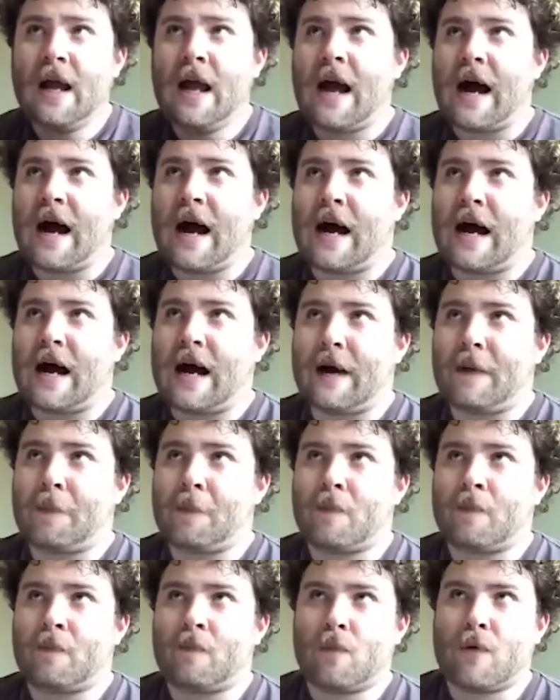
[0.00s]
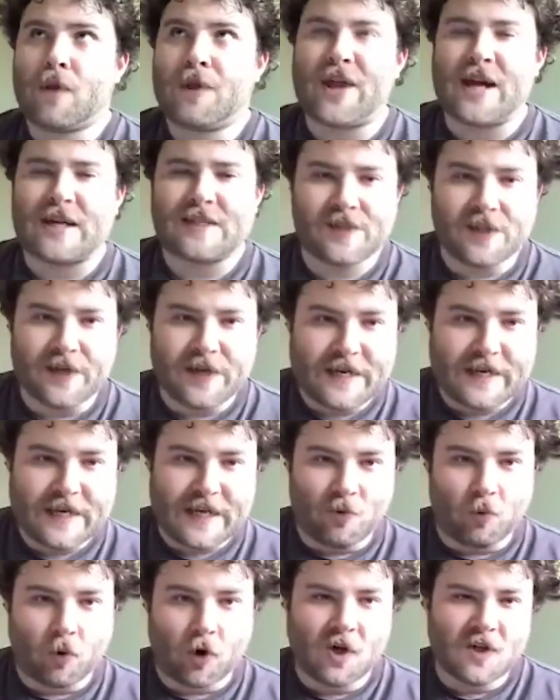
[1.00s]

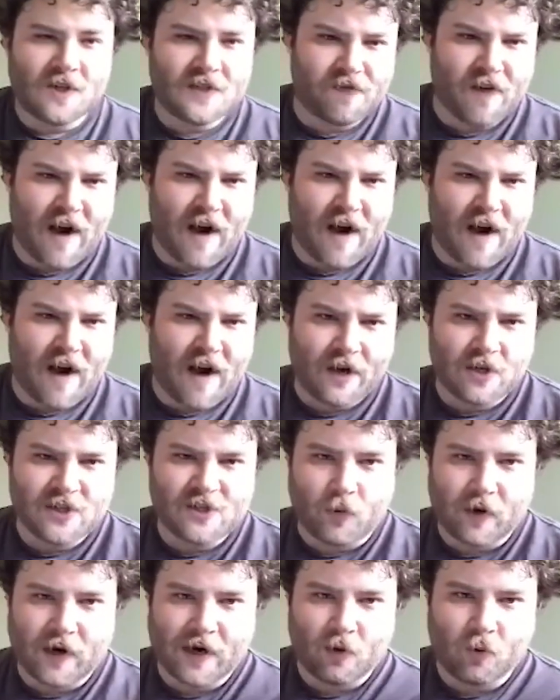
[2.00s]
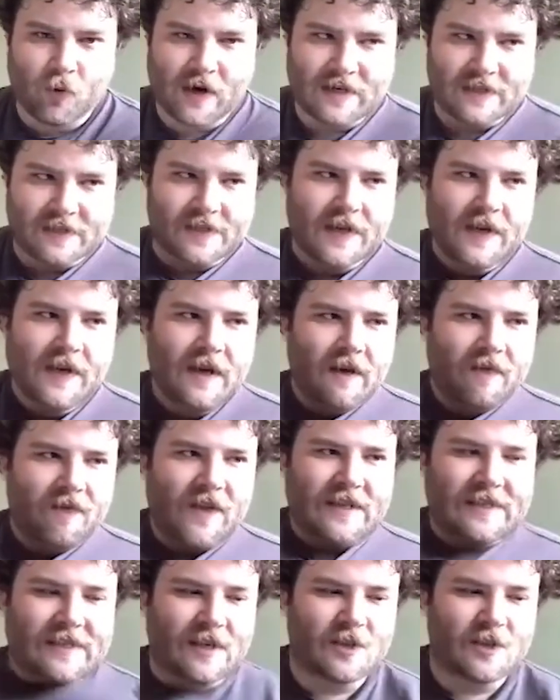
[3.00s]
Thessaloniki Worlds Finals, where it was
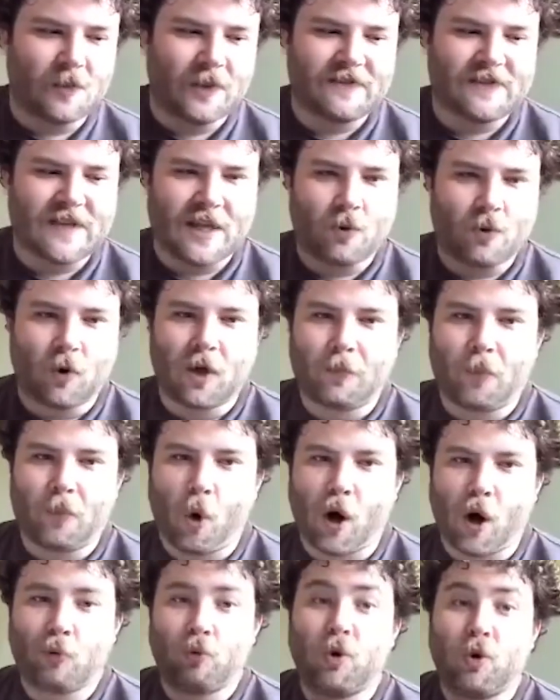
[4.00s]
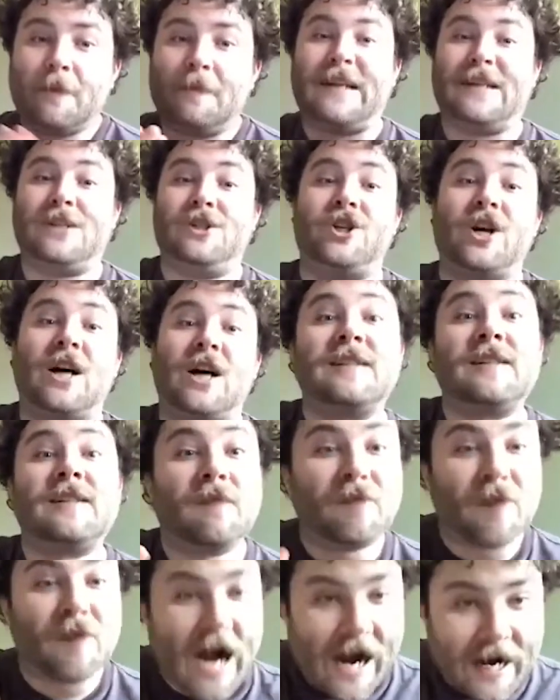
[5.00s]
this house believes that the world poor would be
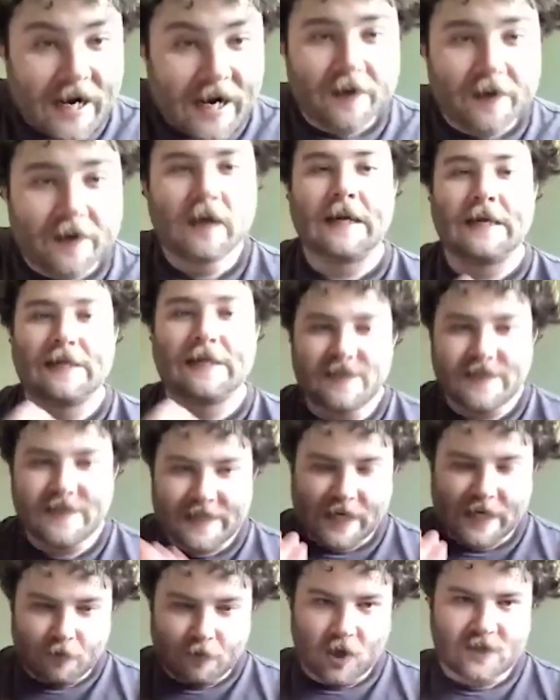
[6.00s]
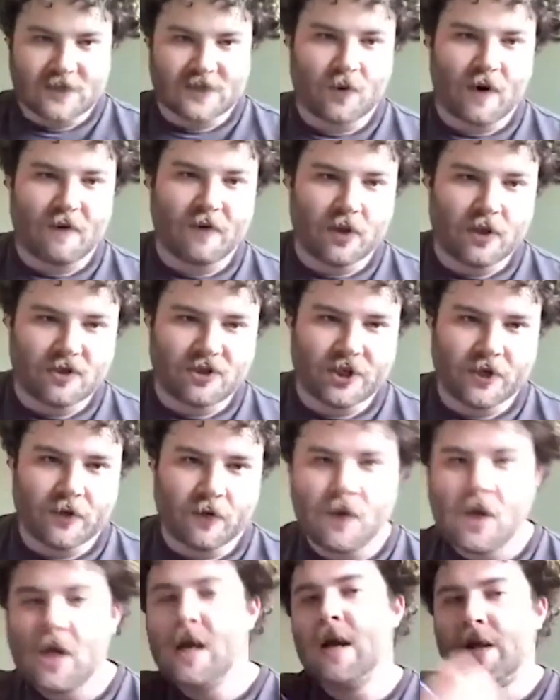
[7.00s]
justified in seeking Marxist revolution,
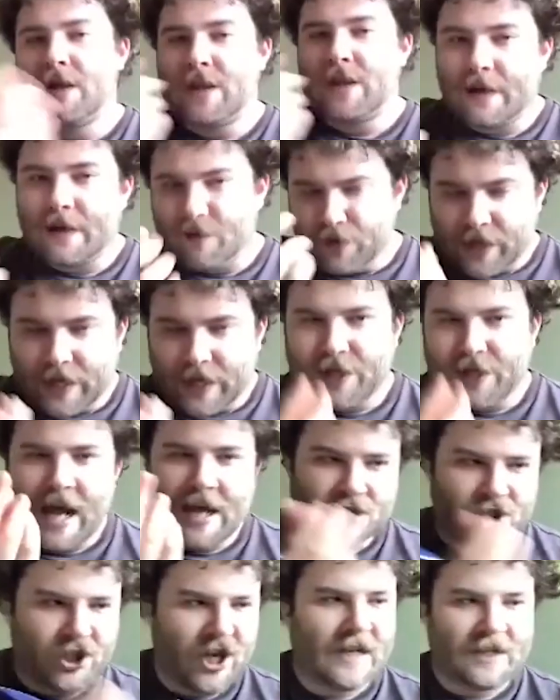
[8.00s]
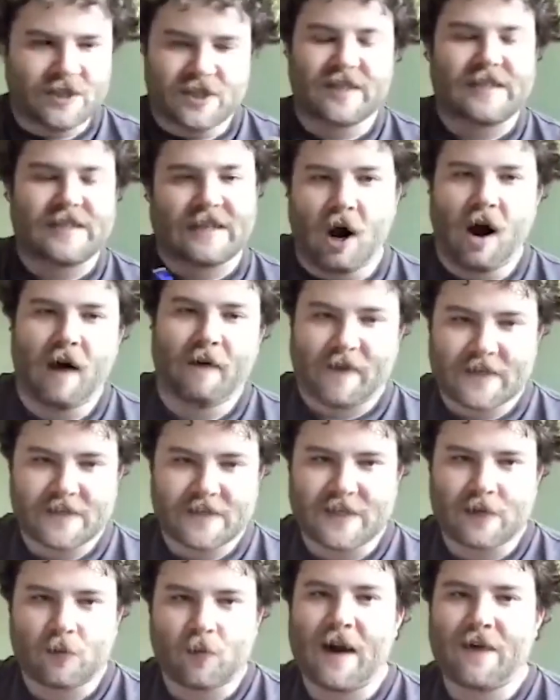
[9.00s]
then that changes it,
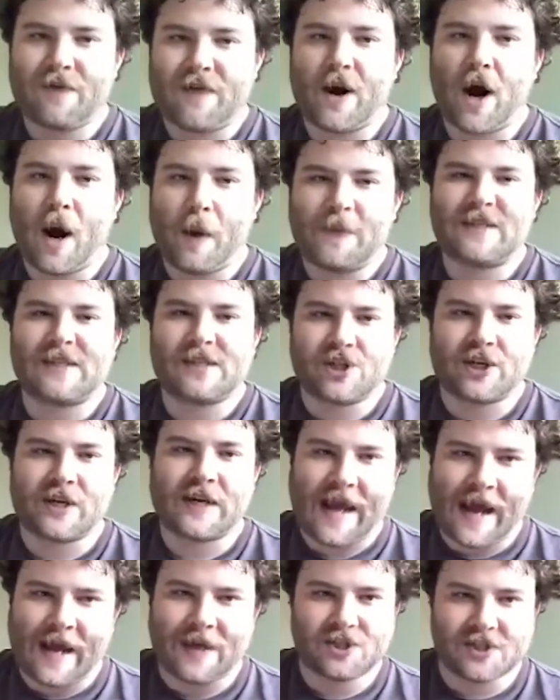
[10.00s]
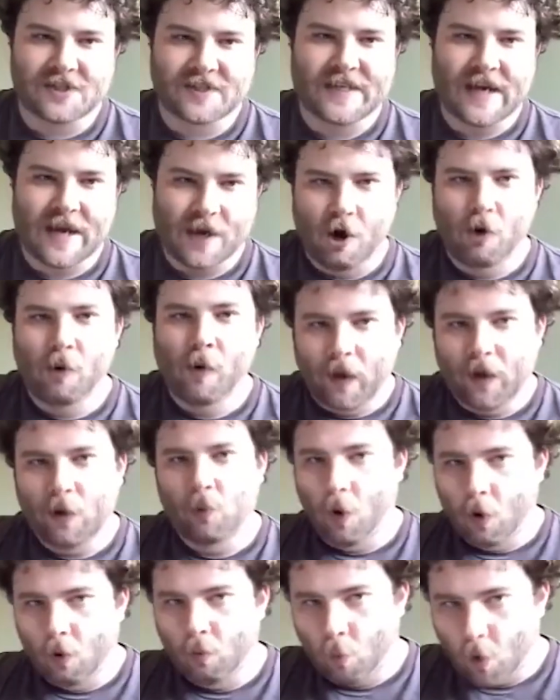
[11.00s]
obviously, right? Then opposition can't just say, oh, well, it
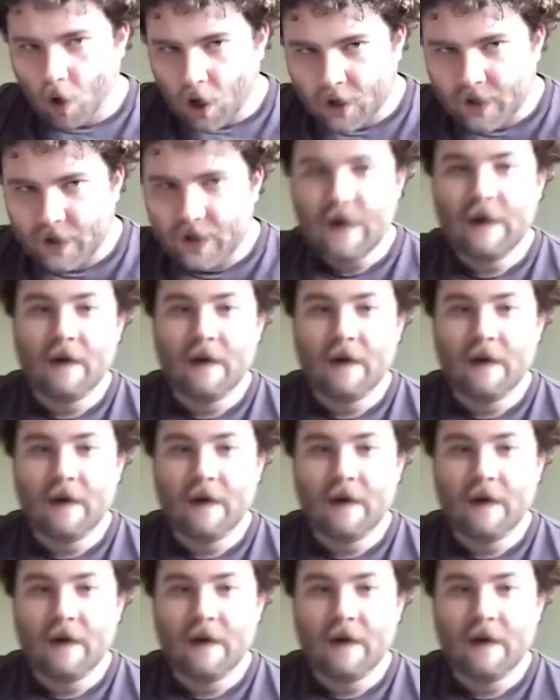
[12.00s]
won't work.